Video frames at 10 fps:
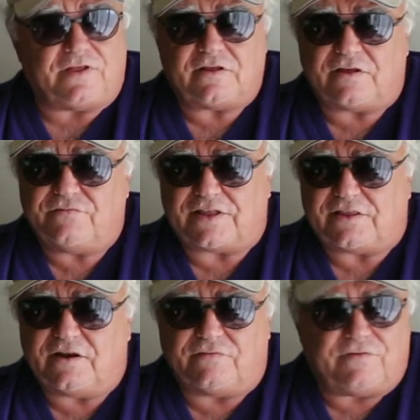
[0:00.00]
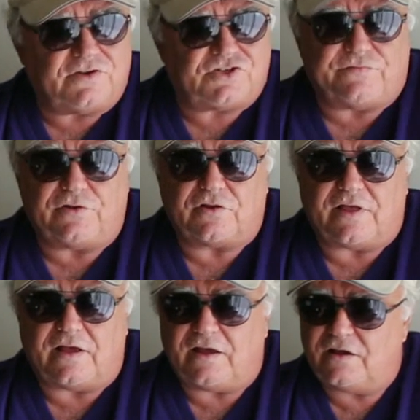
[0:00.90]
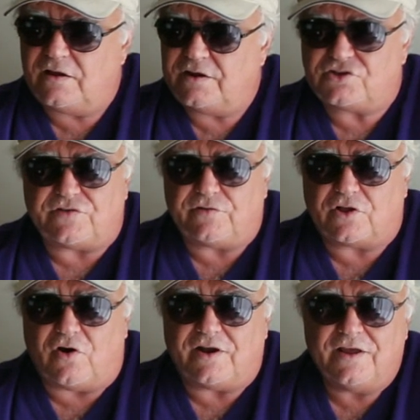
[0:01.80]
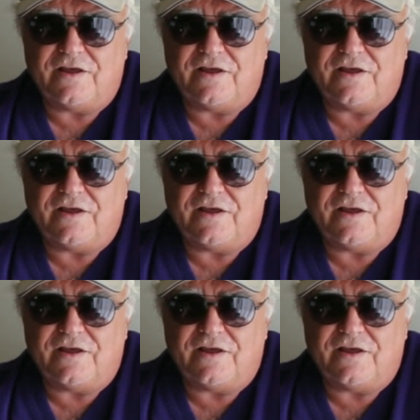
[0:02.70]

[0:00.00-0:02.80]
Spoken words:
and convicted of in a civil court